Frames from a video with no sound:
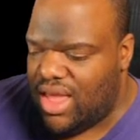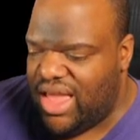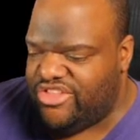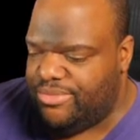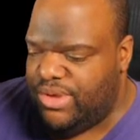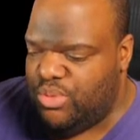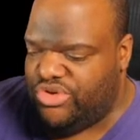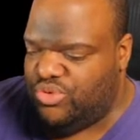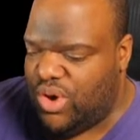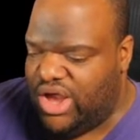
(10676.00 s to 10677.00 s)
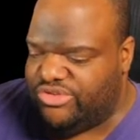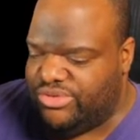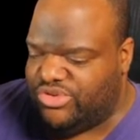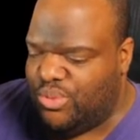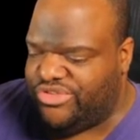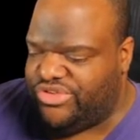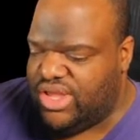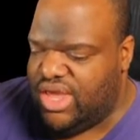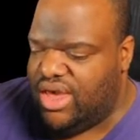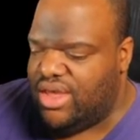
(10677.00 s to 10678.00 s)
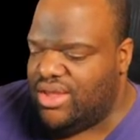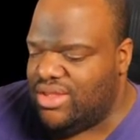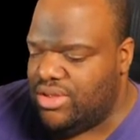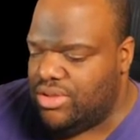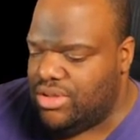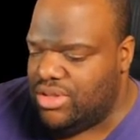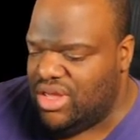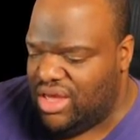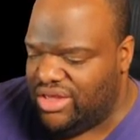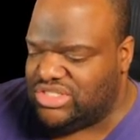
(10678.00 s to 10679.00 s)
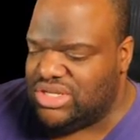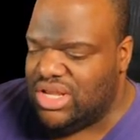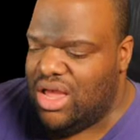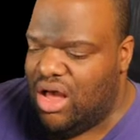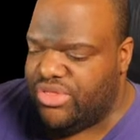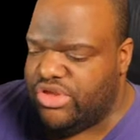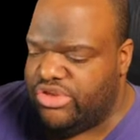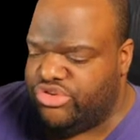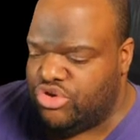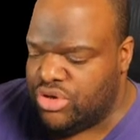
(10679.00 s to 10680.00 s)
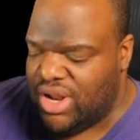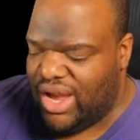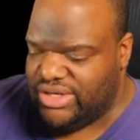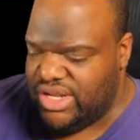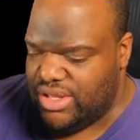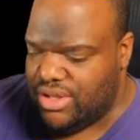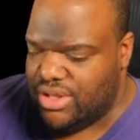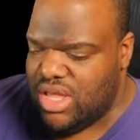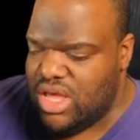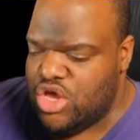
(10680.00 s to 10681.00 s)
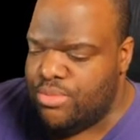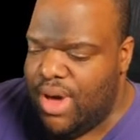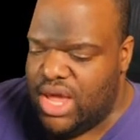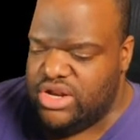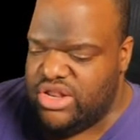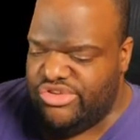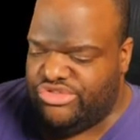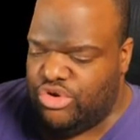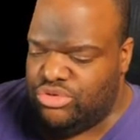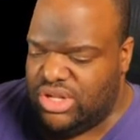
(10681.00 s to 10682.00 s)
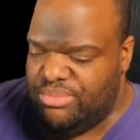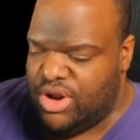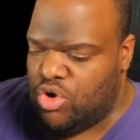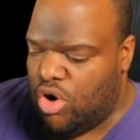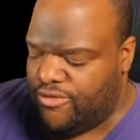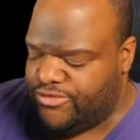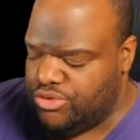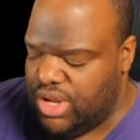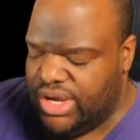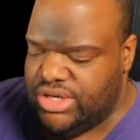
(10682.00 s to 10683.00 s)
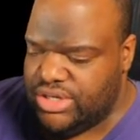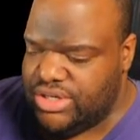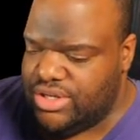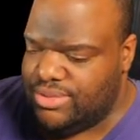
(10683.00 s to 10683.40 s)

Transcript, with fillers: I hate to be wishy-washy, so we'll say yeah. Yes, I think it's a good idea. Humanity is certainly better off united.